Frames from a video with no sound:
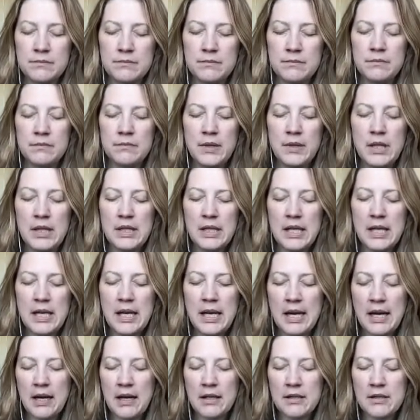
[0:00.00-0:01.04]
And let the
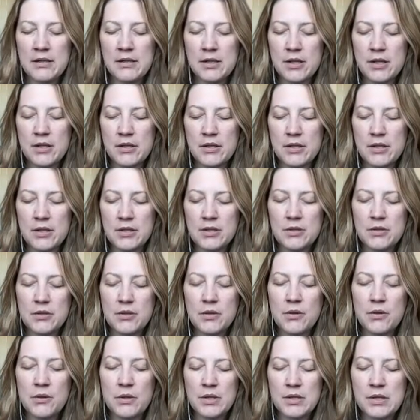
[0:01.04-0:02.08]
neck start to
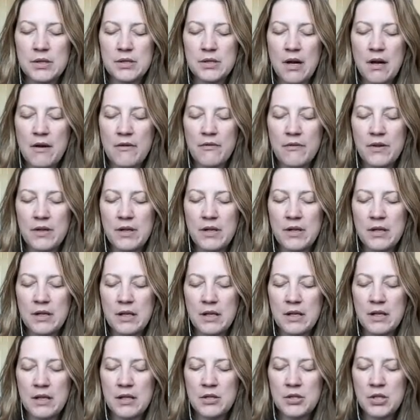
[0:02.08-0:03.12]
slowly soften
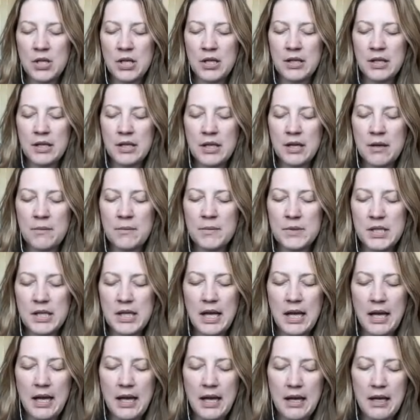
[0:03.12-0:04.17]
and then gently come to the
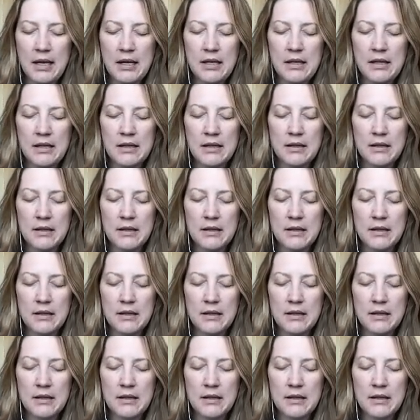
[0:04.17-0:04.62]
head.